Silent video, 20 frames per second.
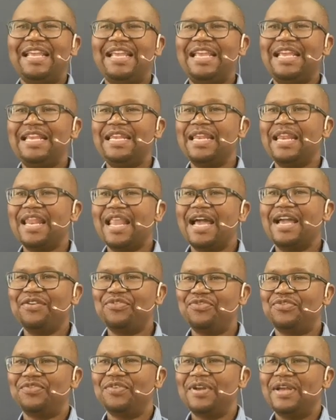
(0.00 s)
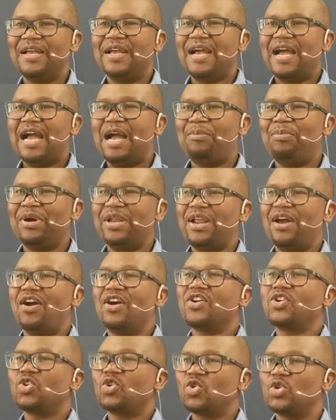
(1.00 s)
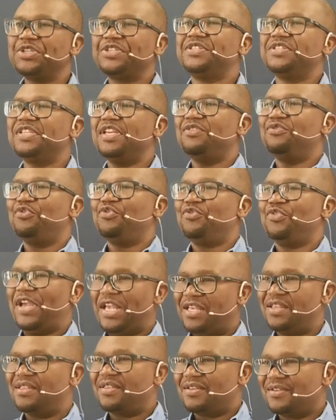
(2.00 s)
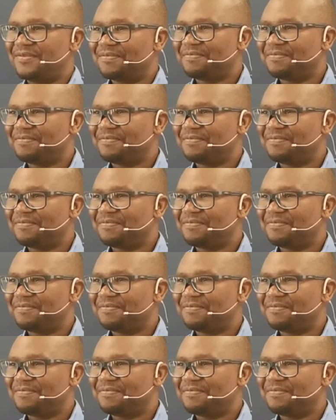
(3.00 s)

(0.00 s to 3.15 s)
in life about our Christian faith.